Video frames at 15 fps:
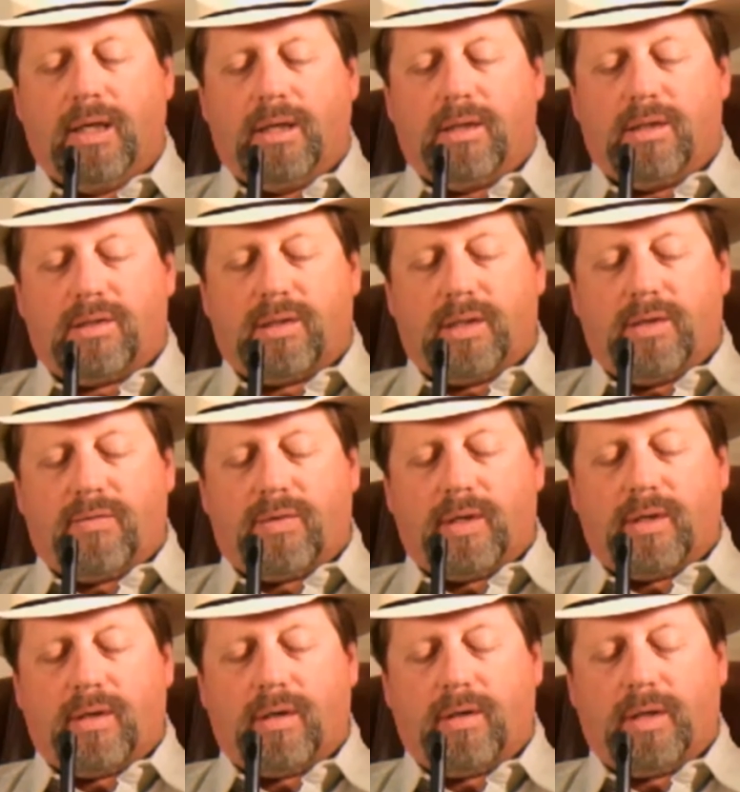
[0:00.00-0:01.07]
to see if
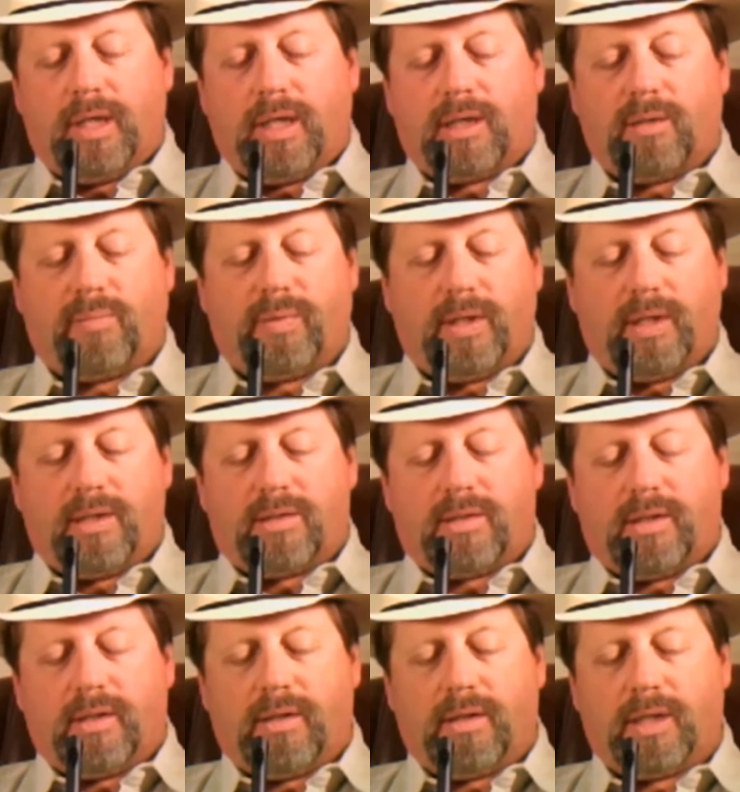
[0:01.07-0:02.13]
there are any complaints
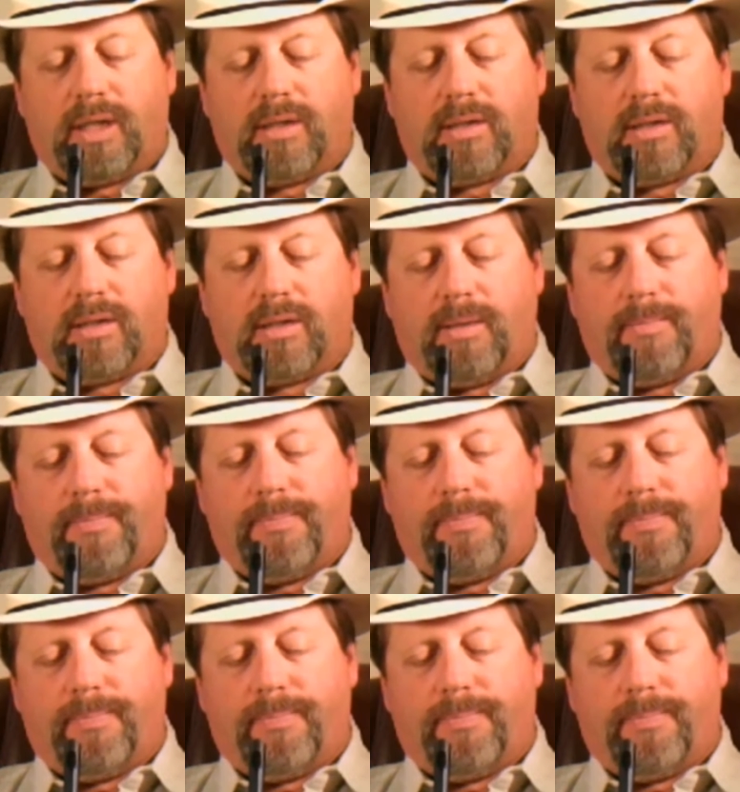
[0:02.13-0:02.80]
there against them.